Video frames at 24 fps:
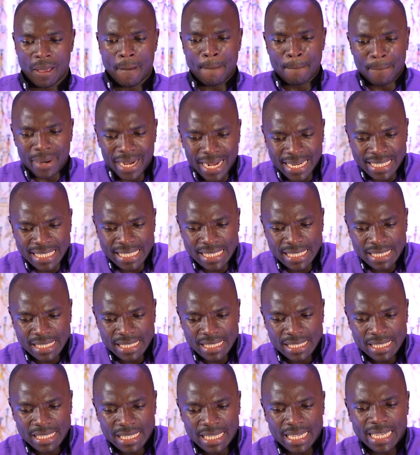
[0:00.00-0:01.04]

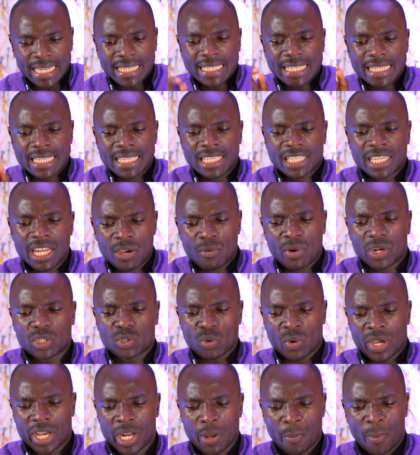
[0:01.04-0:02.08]
But it is the way
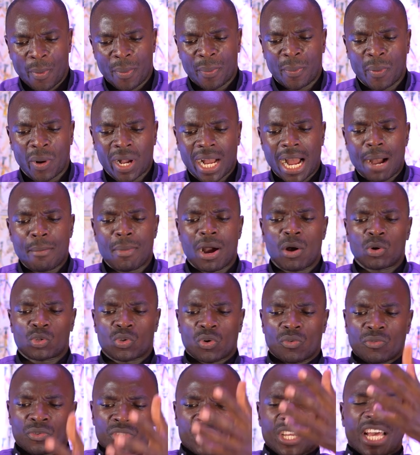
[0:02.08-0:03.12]
to help people come out
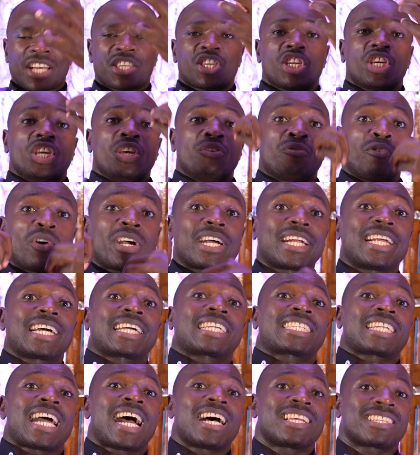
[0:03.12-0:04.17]
of such evil
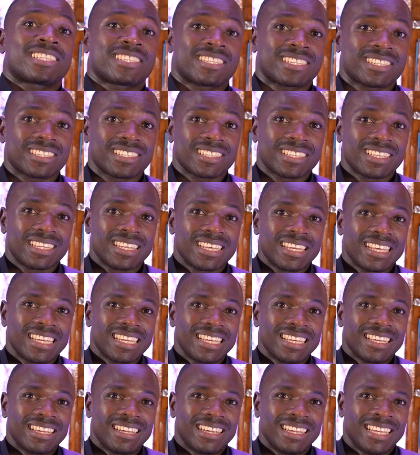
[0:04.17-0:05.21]
characters.
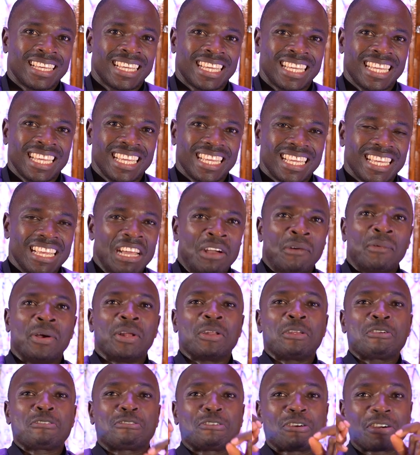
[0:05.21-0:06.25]

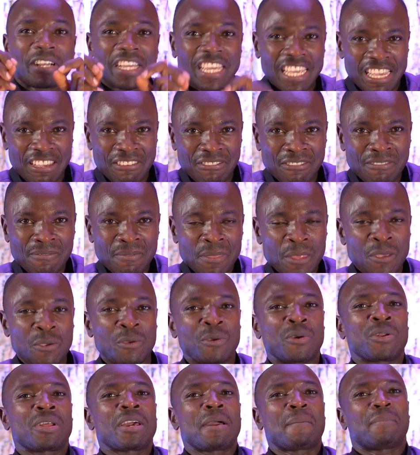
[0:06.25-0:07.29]
When you forgive,
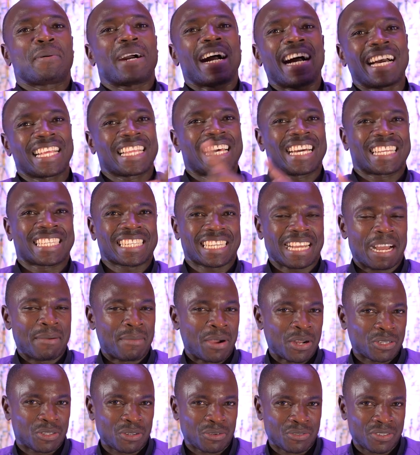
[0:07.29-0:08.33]
you will help others
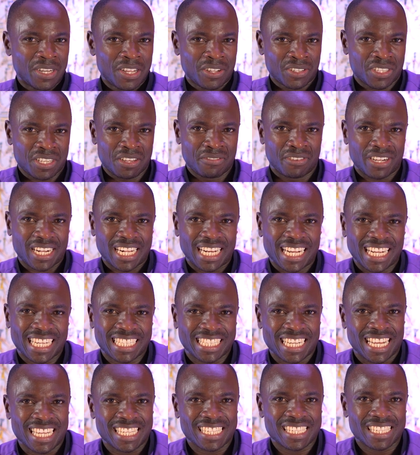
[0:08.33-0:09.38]
come out of those evil
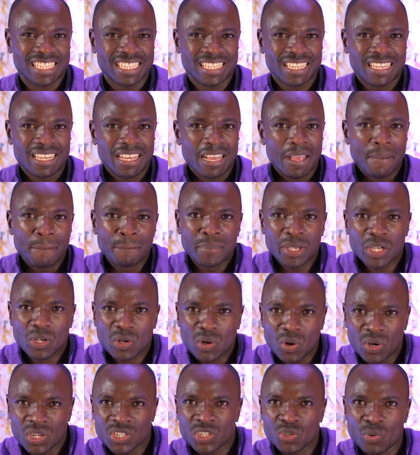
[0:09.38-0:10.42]
characters.
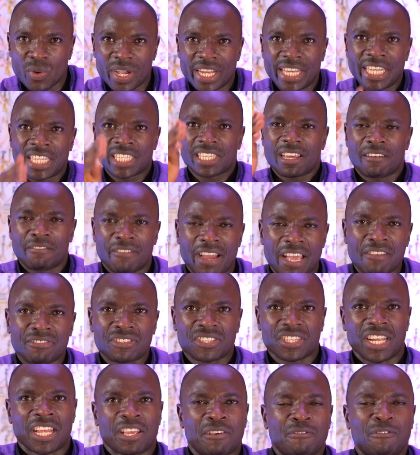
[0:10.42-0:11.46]
Because when he
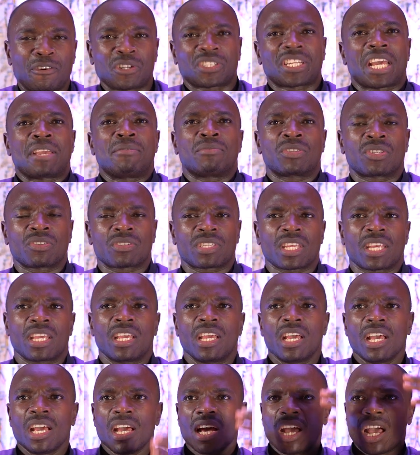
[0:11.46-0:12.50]
survives like four times, you
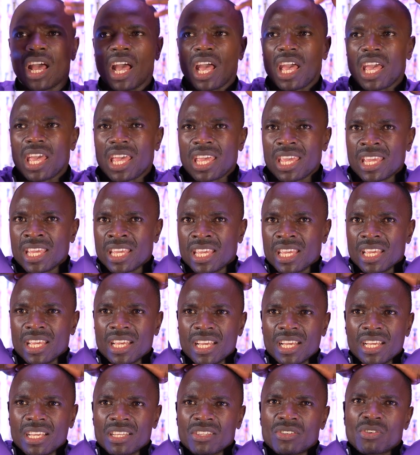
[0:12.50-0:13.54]
say, hey,
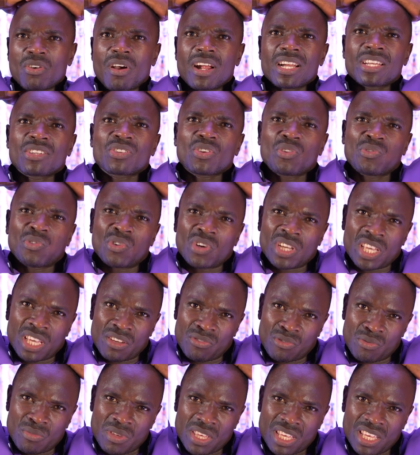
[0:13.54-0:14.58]
so and so
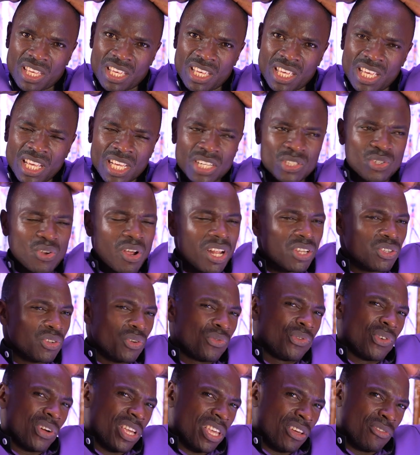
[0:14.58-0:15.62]
forgave me. So and
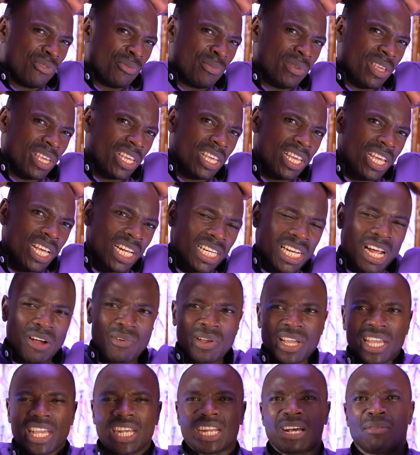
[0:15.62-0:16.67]
so forgave me.
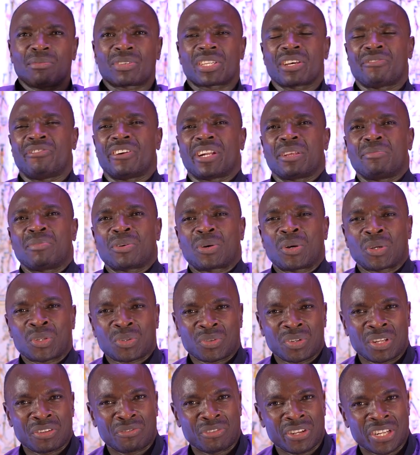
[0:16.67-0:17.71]
Now again, I'm suffering because
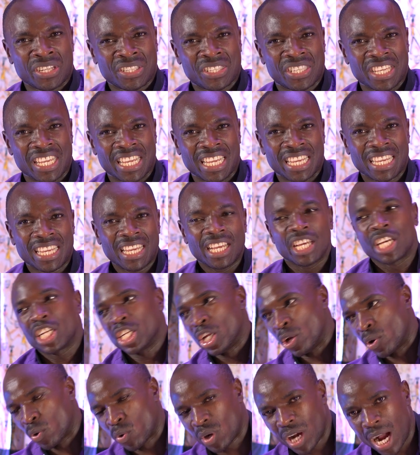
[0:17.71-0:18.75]
of the very thing.
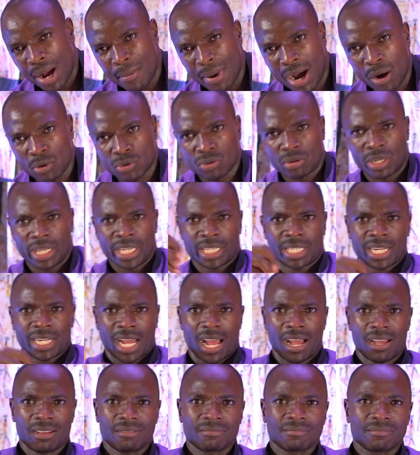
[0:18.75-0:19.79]
They will come out
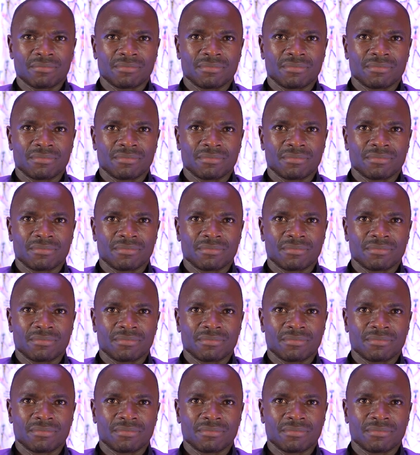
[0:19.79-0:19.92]
later.